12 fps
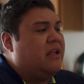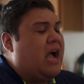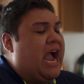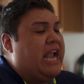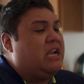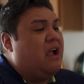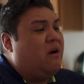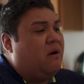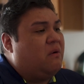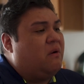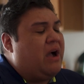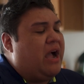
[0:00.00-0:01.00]
i
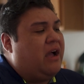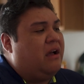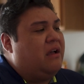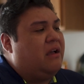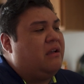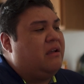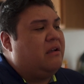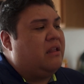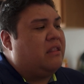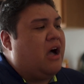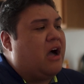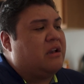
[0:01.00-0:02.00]
know uh, a
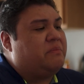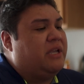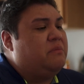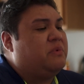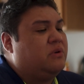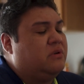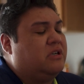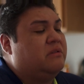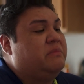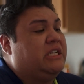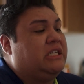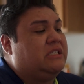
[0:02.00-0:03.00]
lot of people who
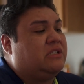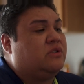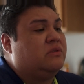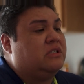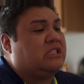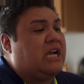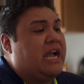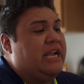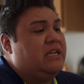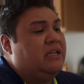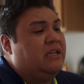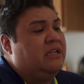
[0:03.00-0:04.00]
committed
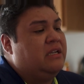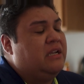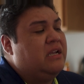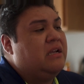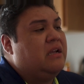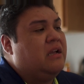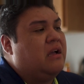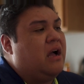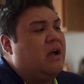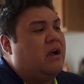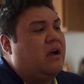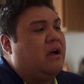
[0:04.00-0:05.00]
suicide
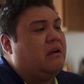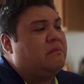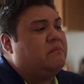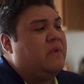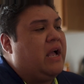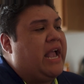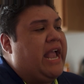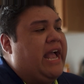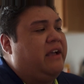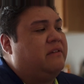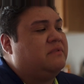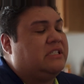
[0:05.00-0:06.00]
um, I
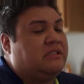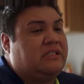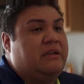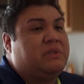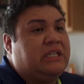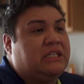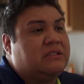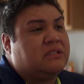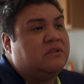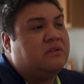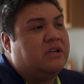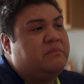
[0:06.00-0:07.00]
have
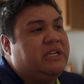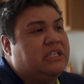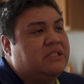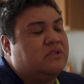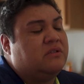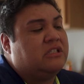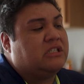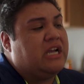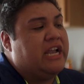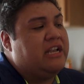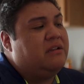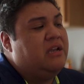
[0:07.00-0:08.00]
siblings who committed
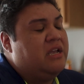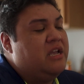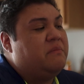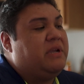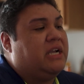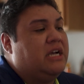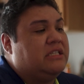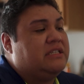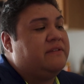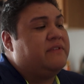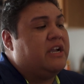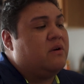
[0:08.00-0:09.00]
suicide because
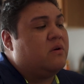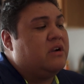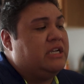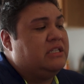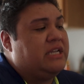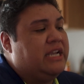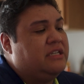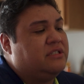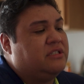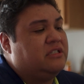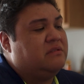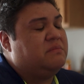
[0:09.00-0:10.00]
of their
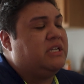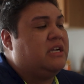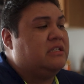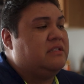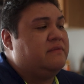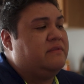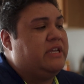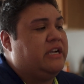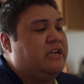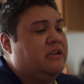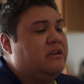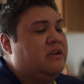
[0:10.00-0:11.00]
orientation, because of
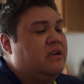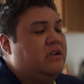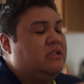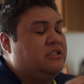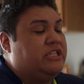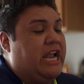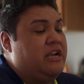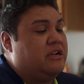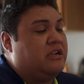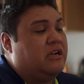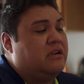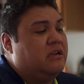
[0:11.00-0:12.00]
their
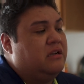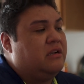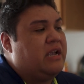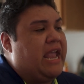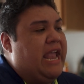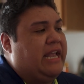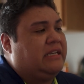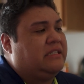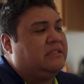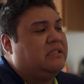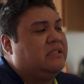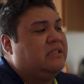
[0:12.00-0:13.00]
gender,
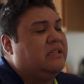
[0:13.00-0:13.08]
and